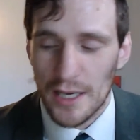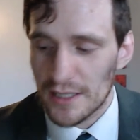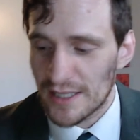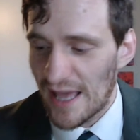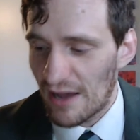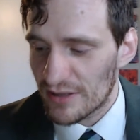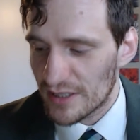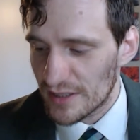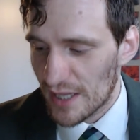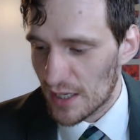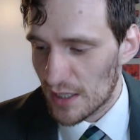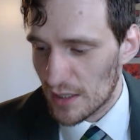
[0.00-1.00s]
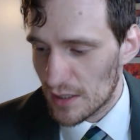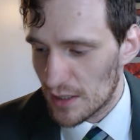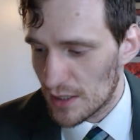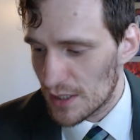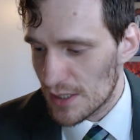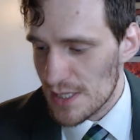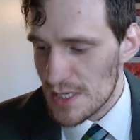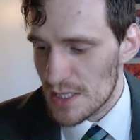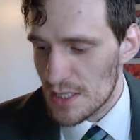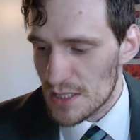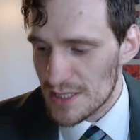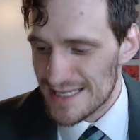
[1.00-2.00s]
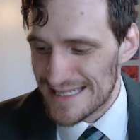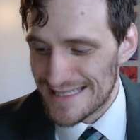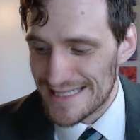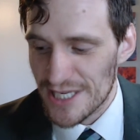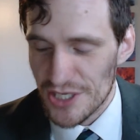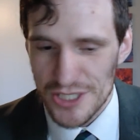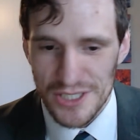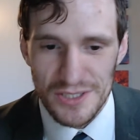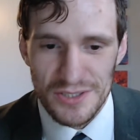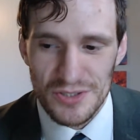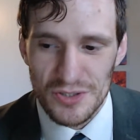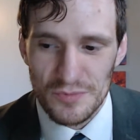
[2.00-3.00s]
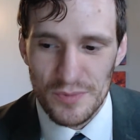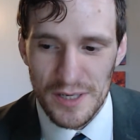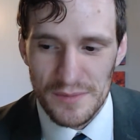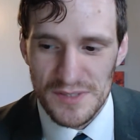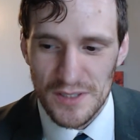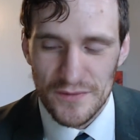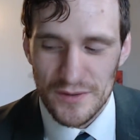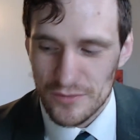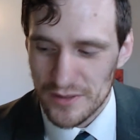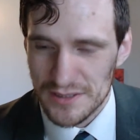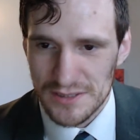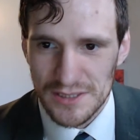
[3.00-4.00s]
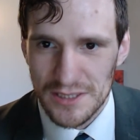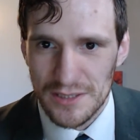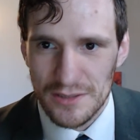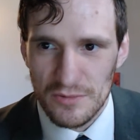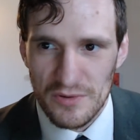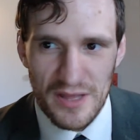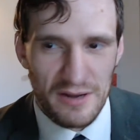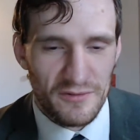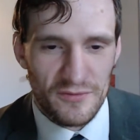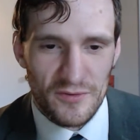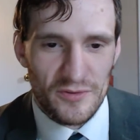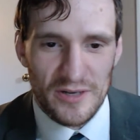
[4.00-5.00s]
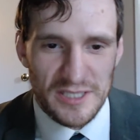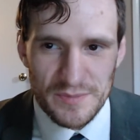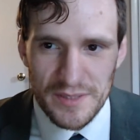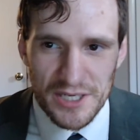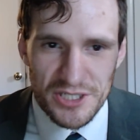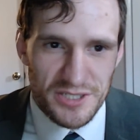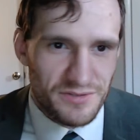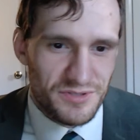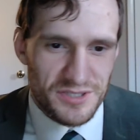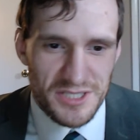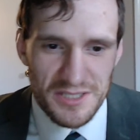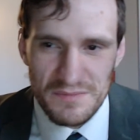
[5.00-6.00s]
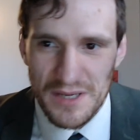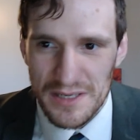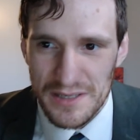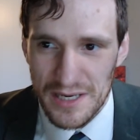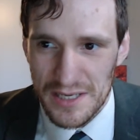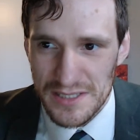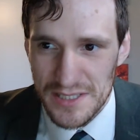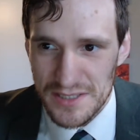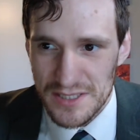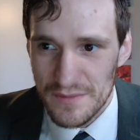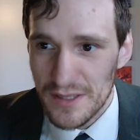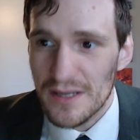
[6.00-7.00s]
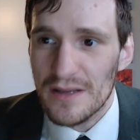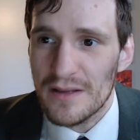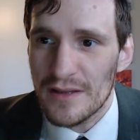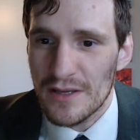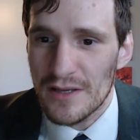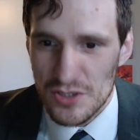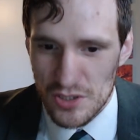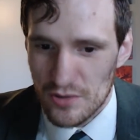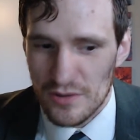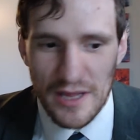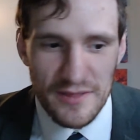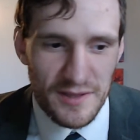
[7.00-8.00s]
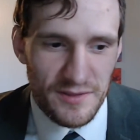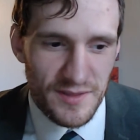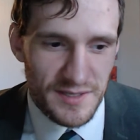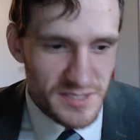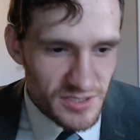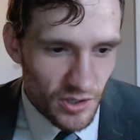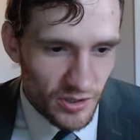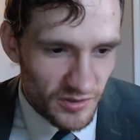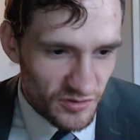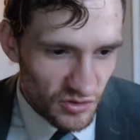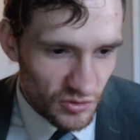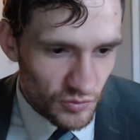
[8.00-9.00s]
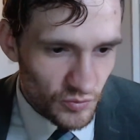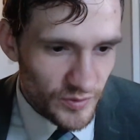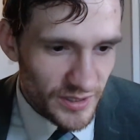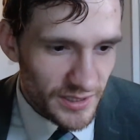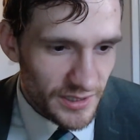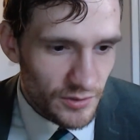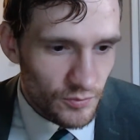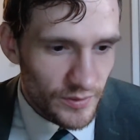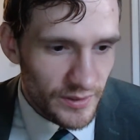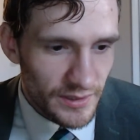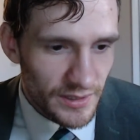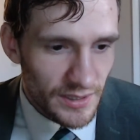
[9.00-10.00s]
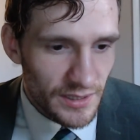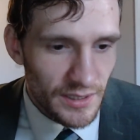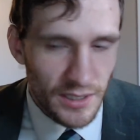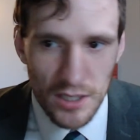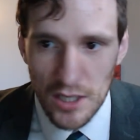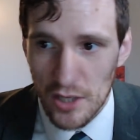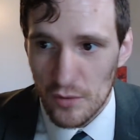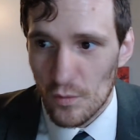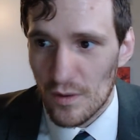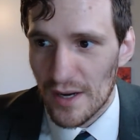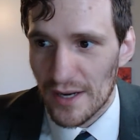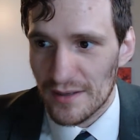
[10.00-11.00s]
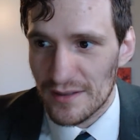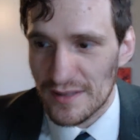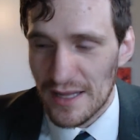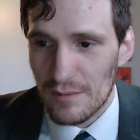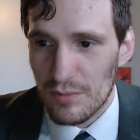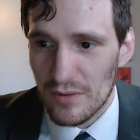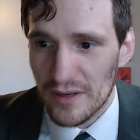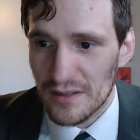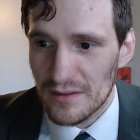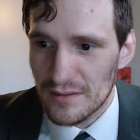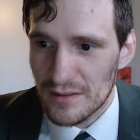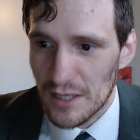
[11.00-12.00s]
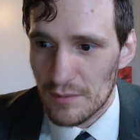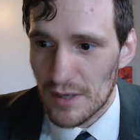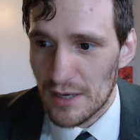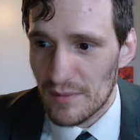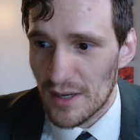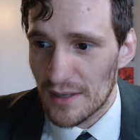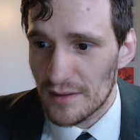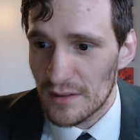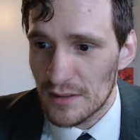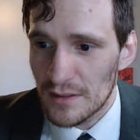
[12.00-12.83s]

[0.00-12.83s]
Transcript: calculated decision to put himself at risk without further explanation. Just didn't make any sense to me. So I think things started to really, really unwind at that point in my mind.